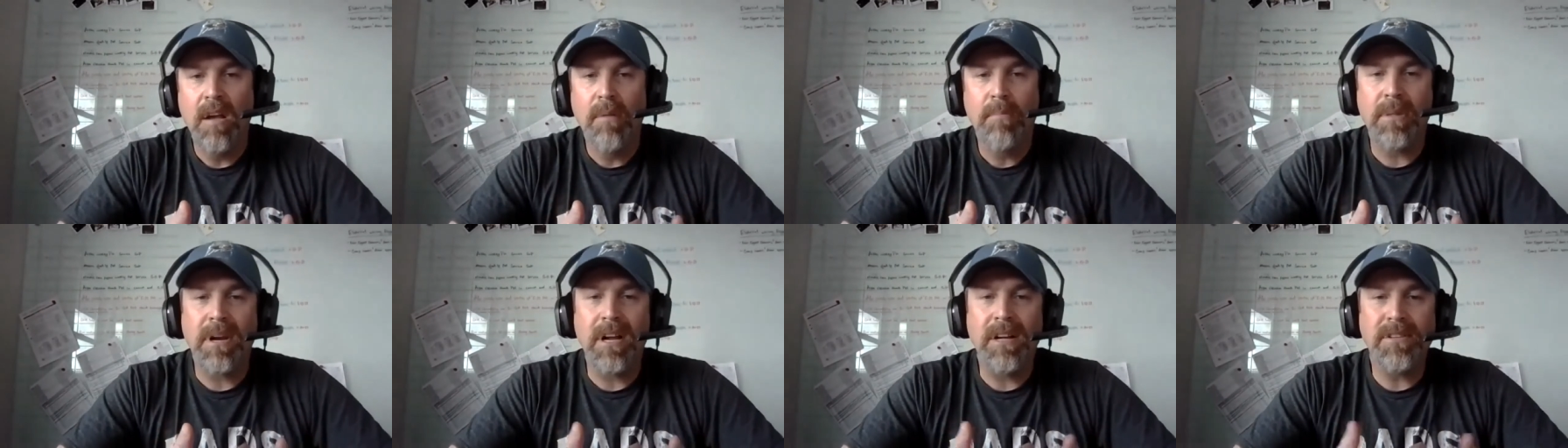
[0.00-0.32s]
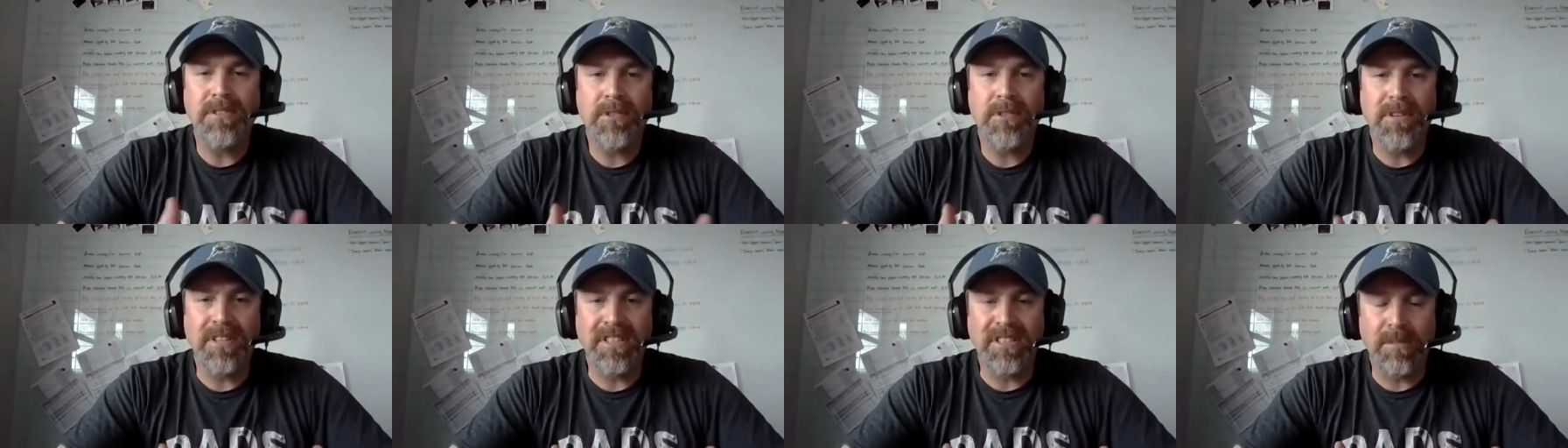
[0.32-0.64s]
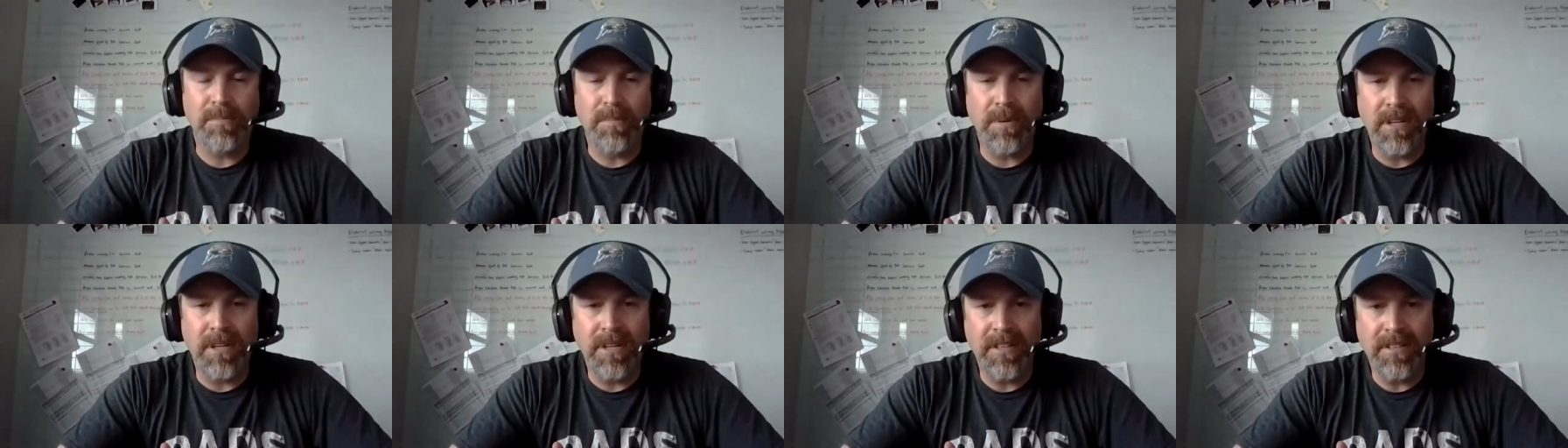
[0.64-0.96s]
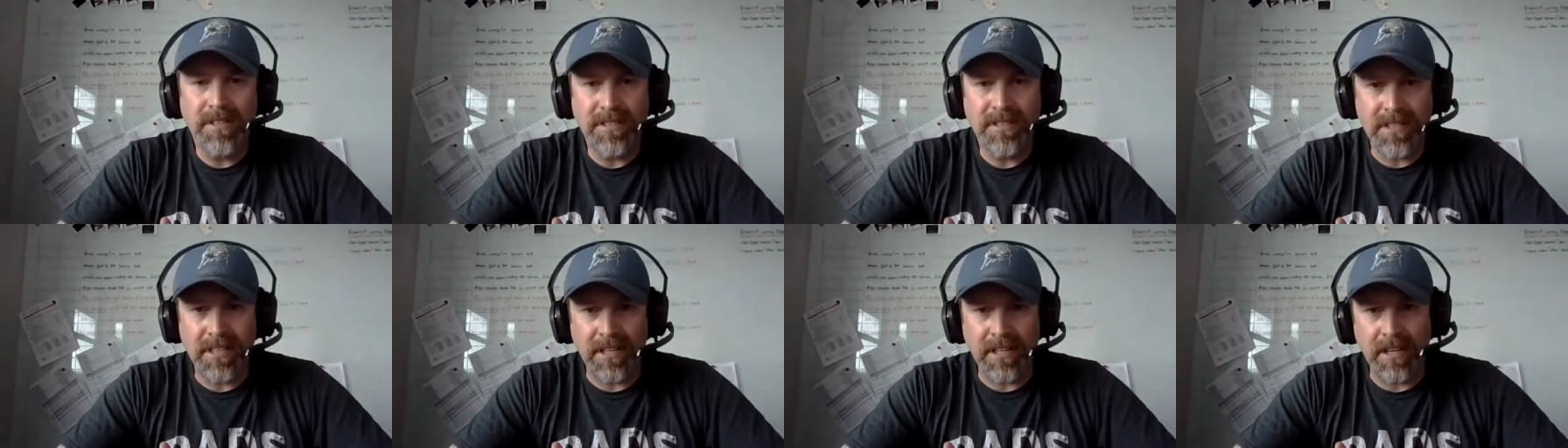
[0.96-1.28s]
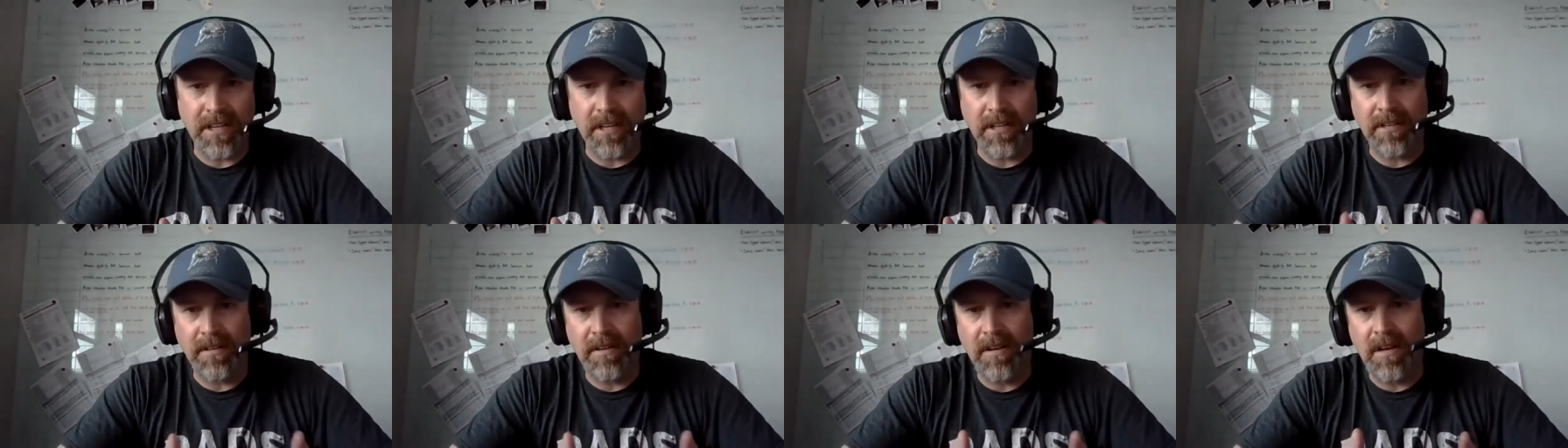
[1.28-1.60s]
but also experiencing
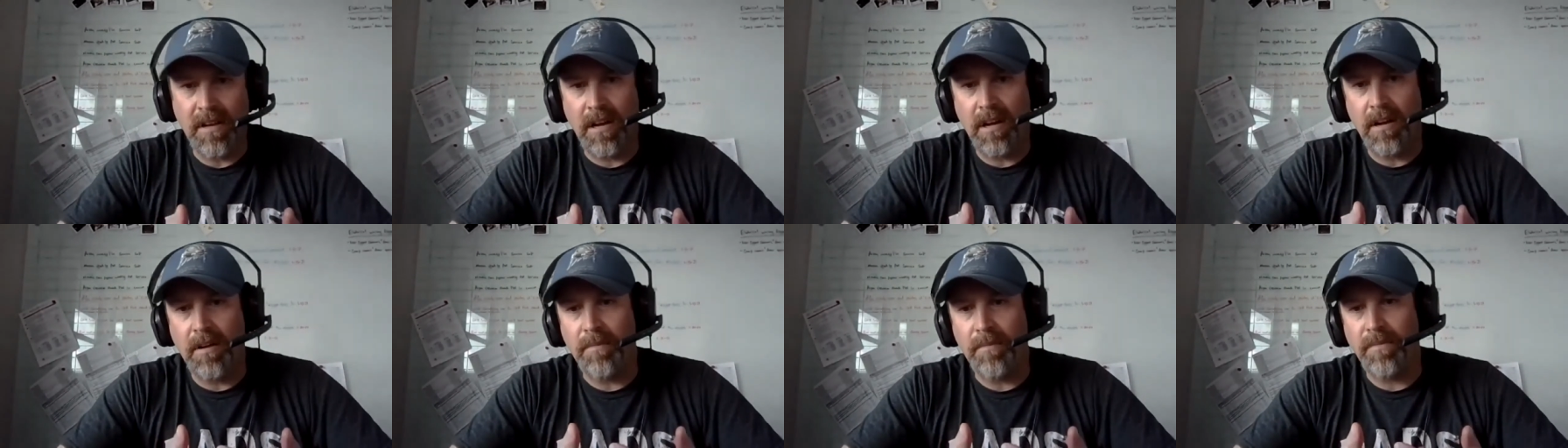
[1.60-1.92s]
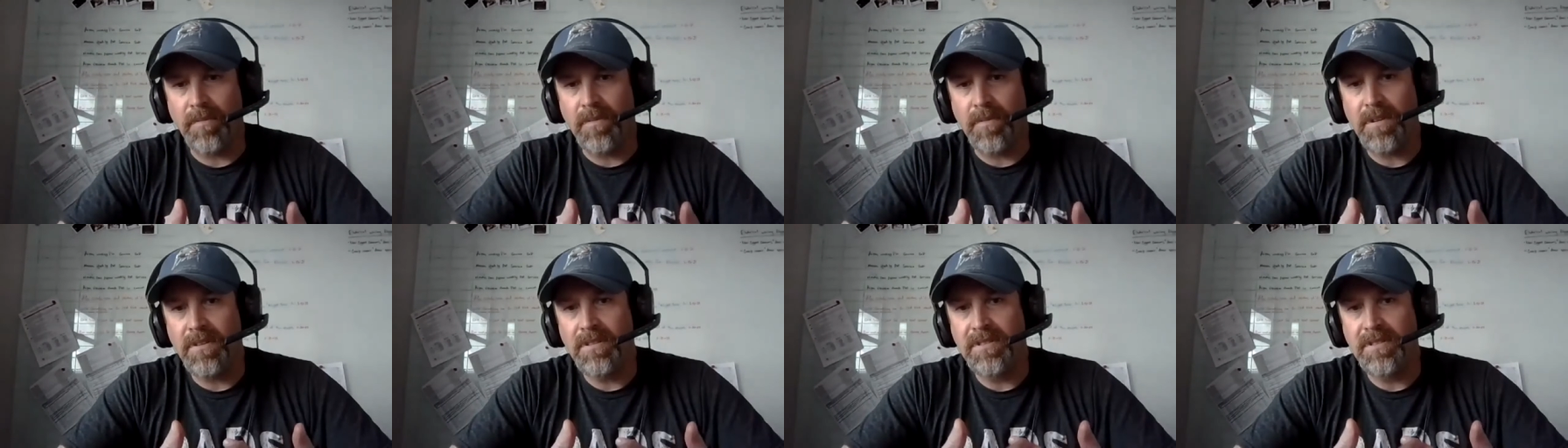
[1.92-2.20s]
it, um,